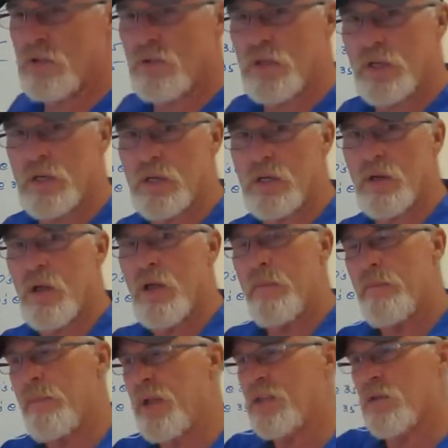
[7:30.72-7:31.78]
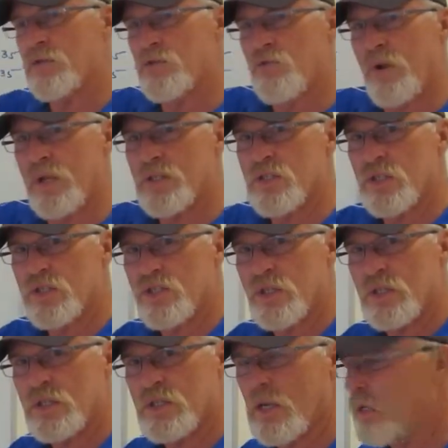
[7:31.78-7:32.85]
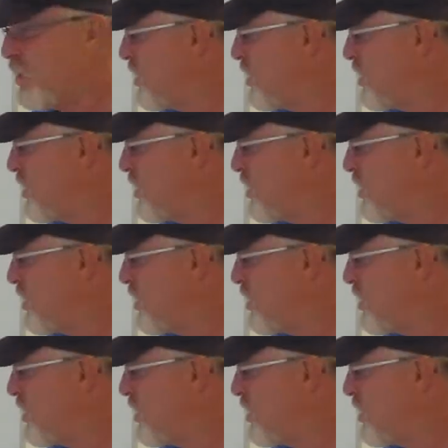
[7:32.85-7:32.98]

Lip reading: then make those transitions on